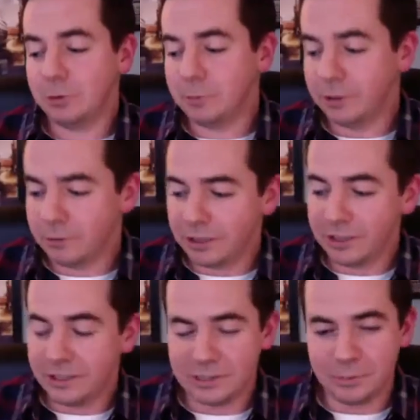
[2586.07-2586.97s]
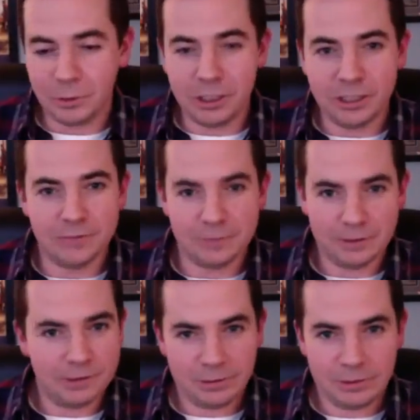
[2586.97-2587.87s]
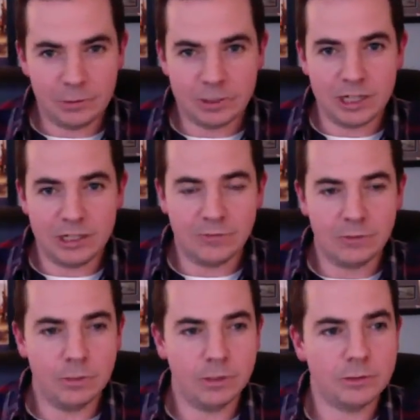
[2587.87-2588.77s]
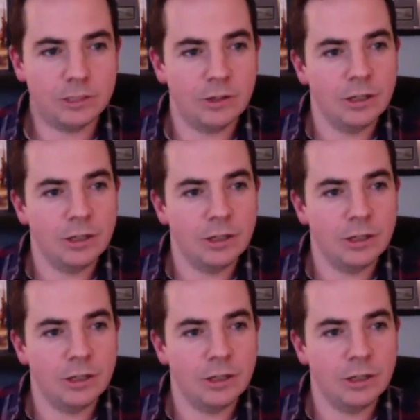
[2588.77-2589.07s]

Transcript: be really disappointing if it was on a different boat. So